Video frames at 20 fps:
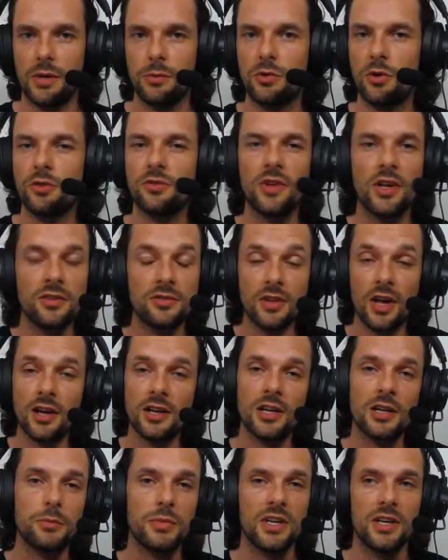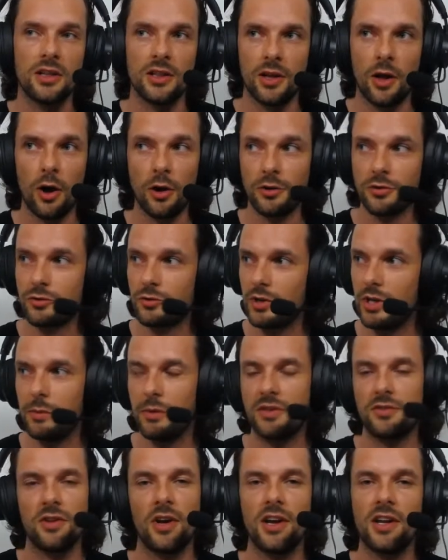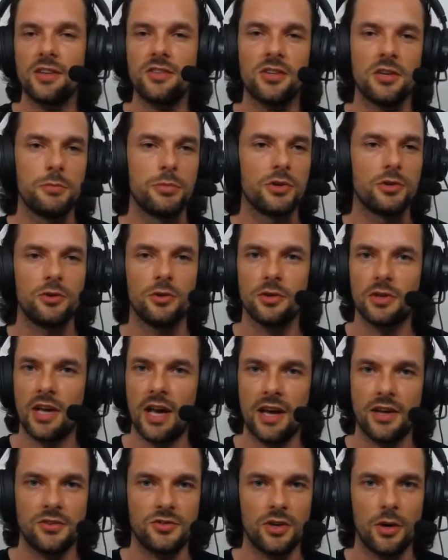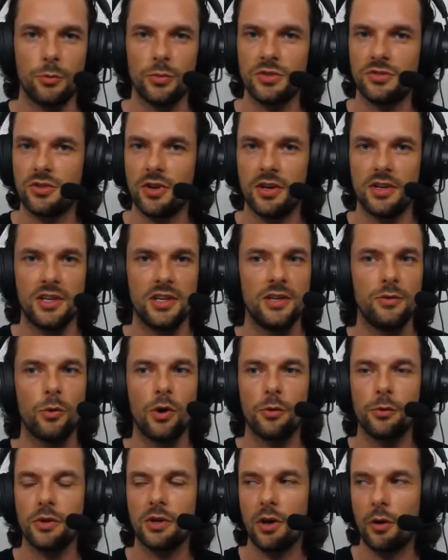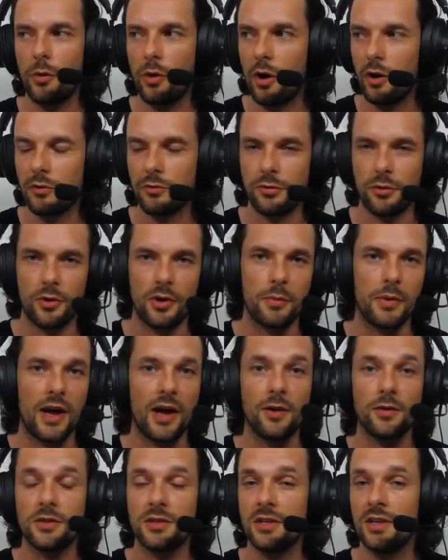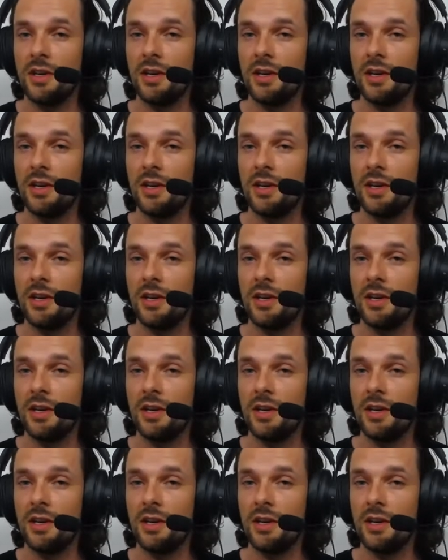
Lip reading: So it's not going to be a long stream. It's not a typical catch up with Sunny where we go on for about